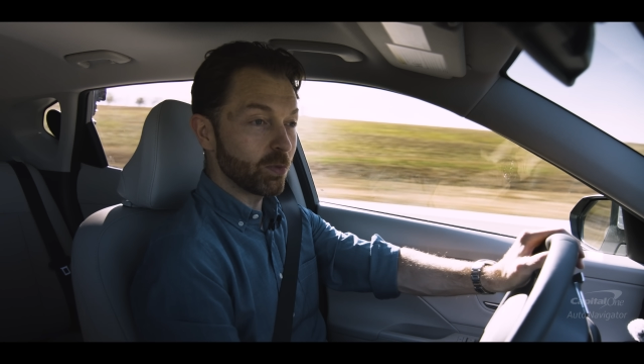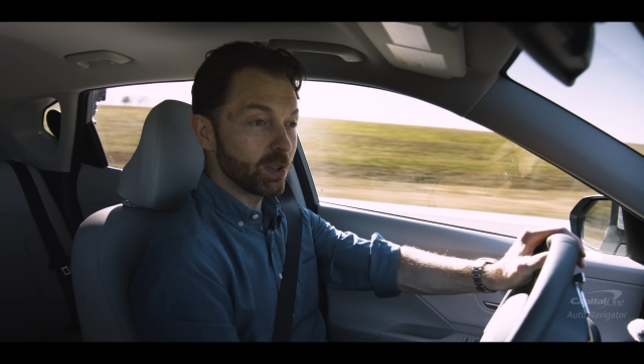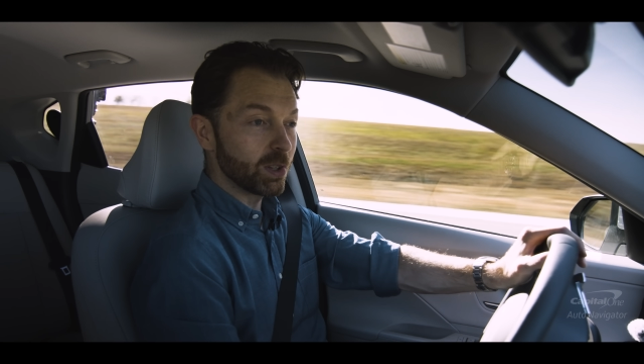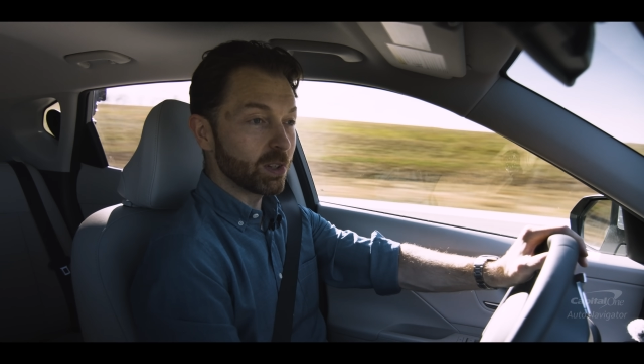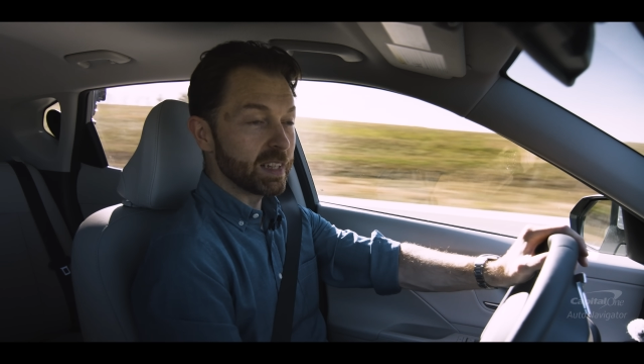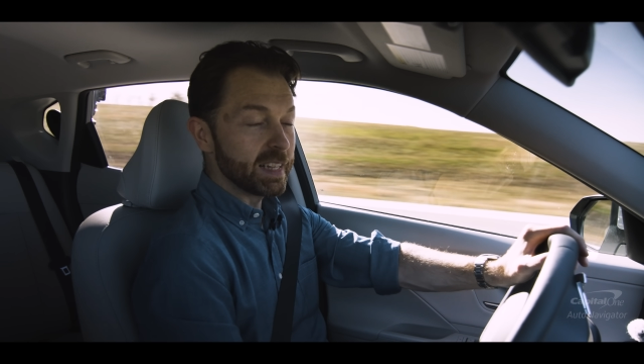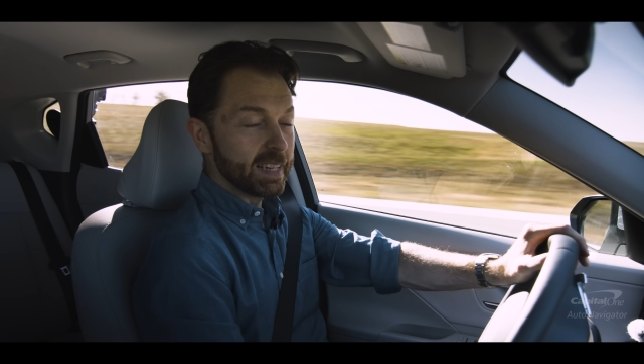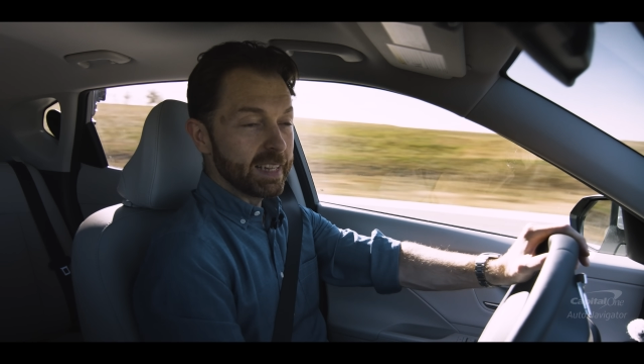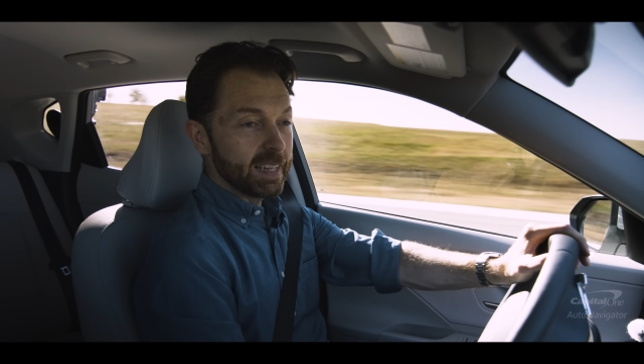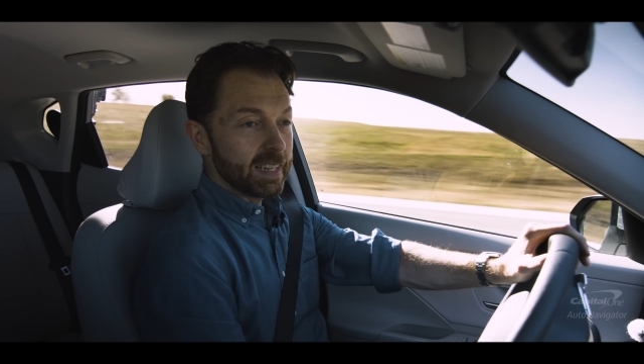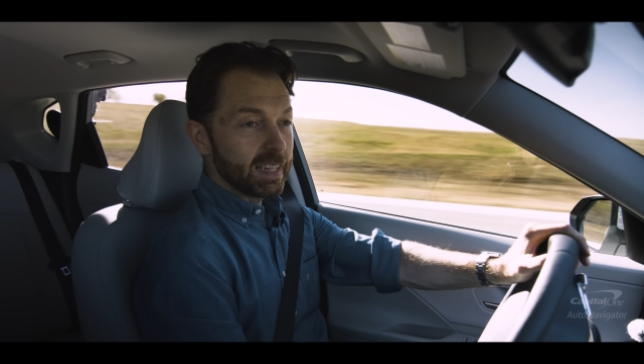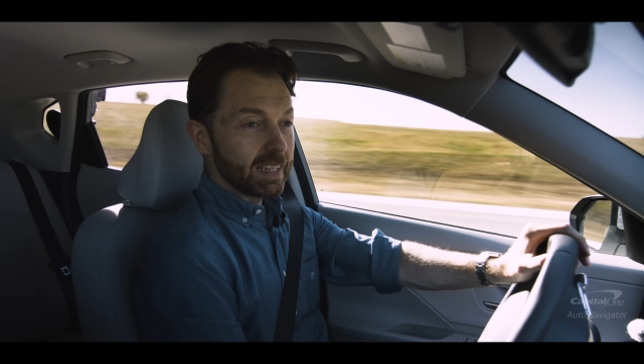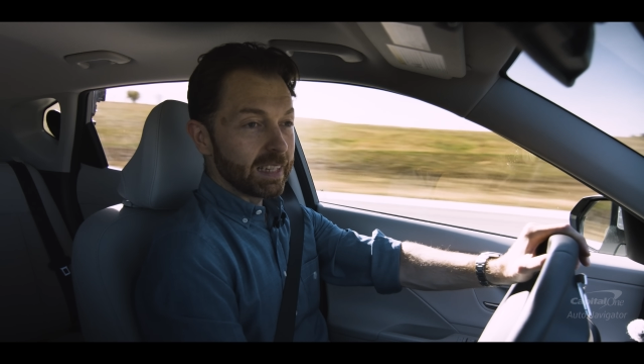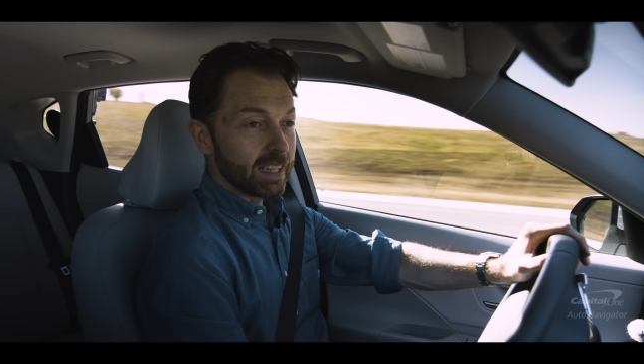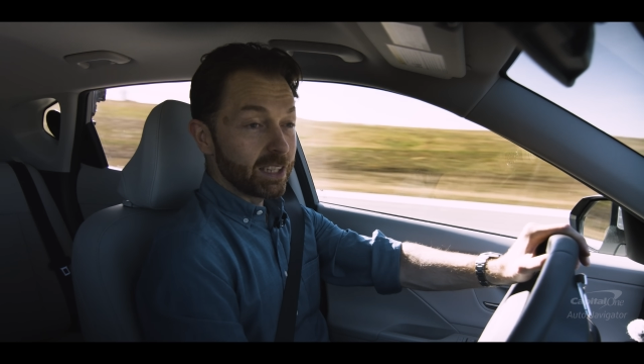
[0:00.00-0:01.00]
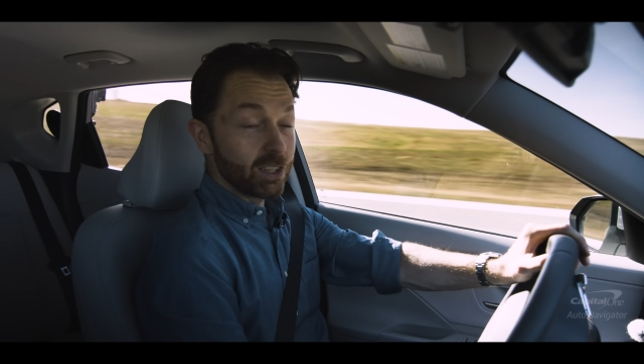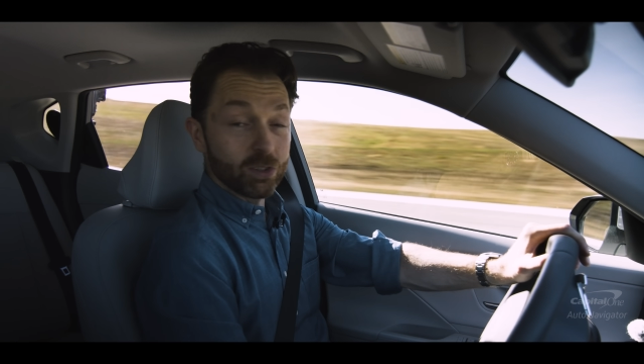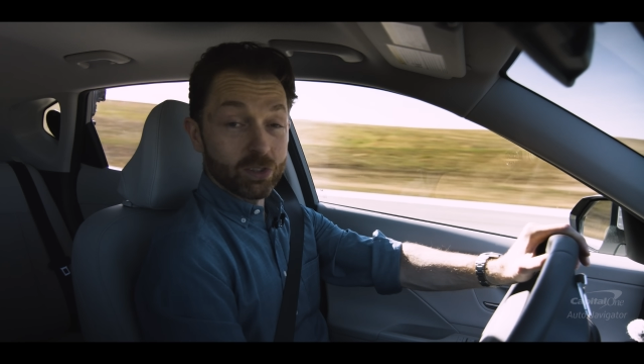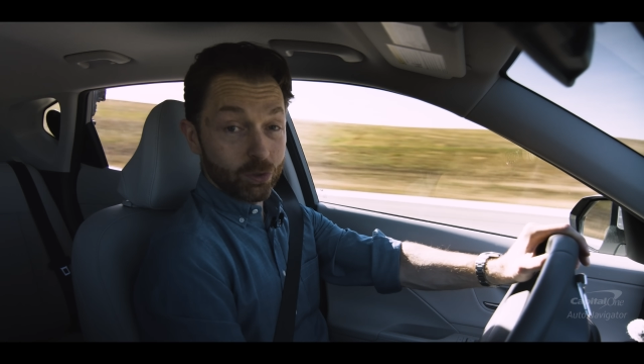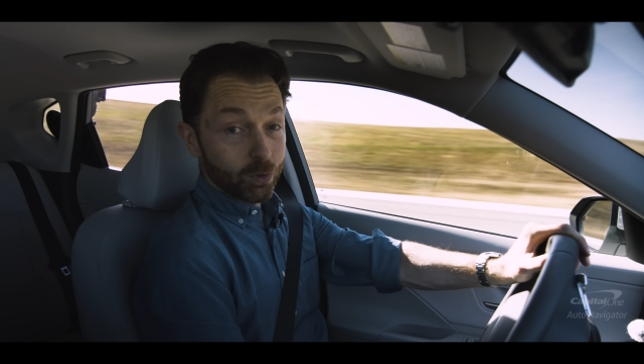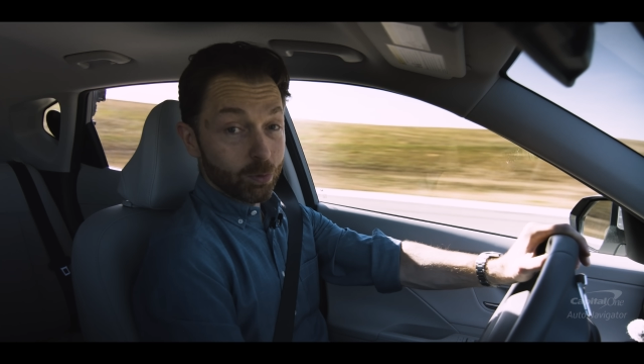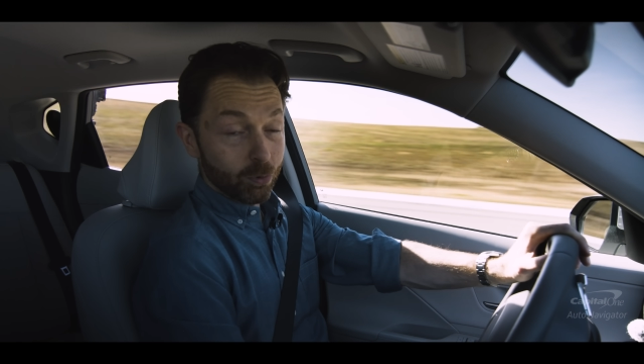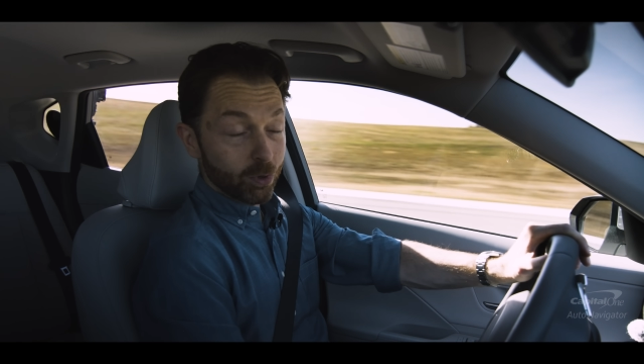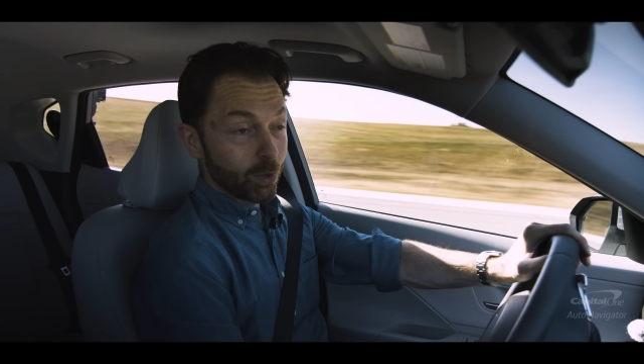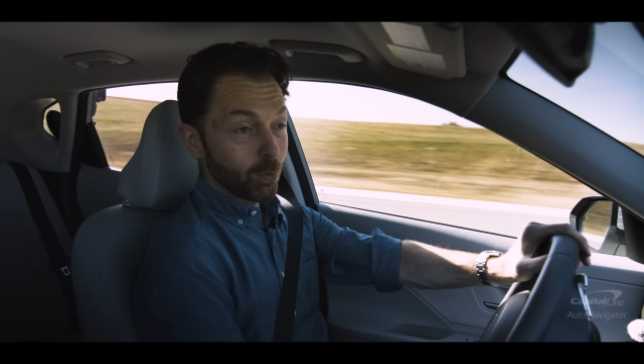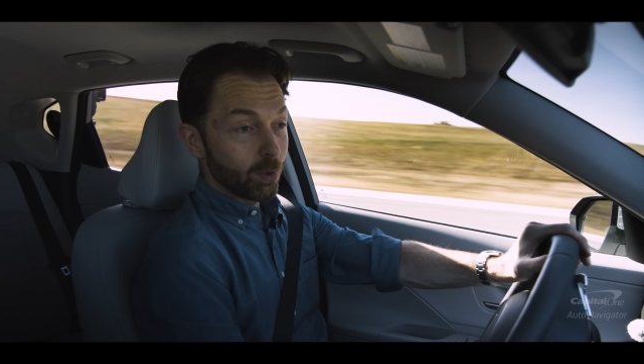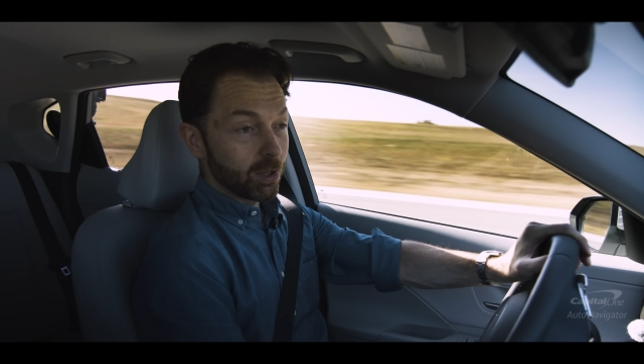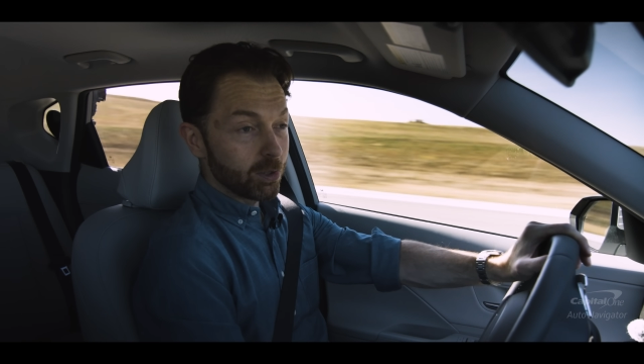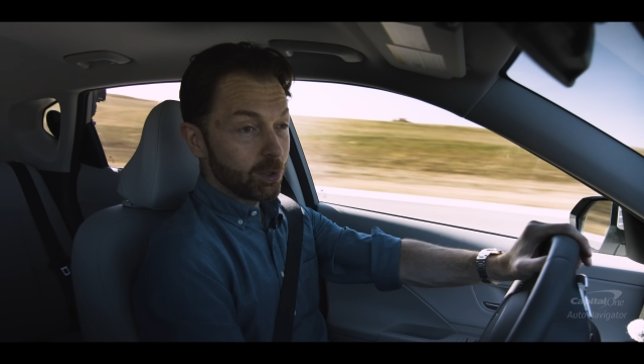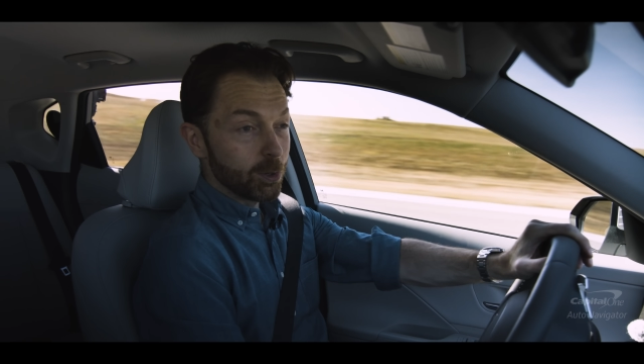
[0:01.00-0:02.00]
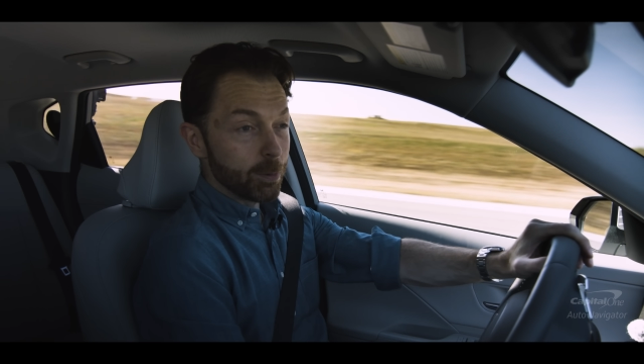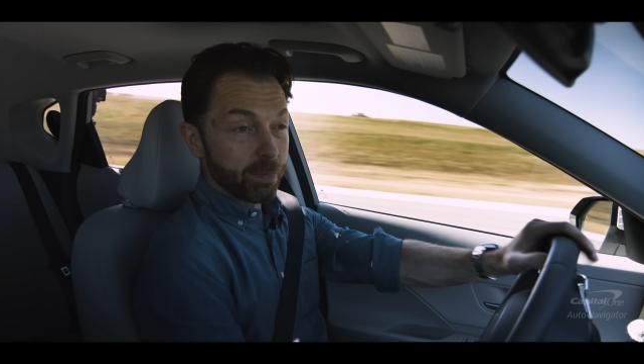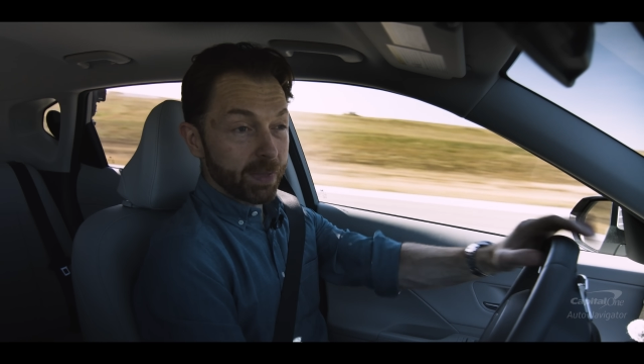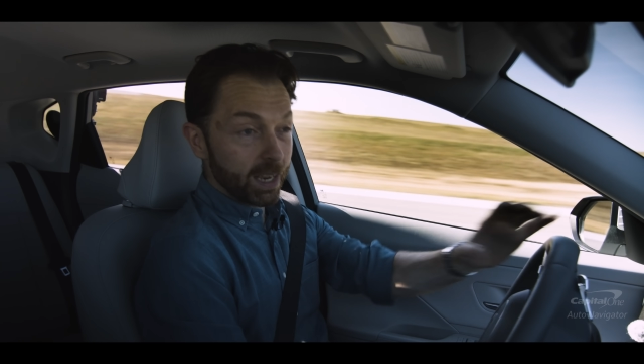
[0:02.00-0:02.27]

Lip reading: feel like you're doing pretty well too.